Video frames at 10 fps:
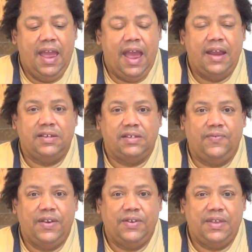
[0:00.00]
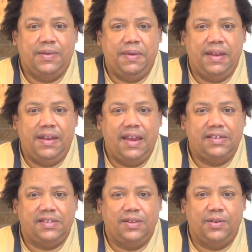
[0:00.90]
I just figured they'd be a
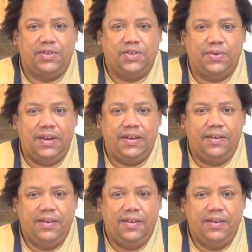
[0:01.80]
nice little treat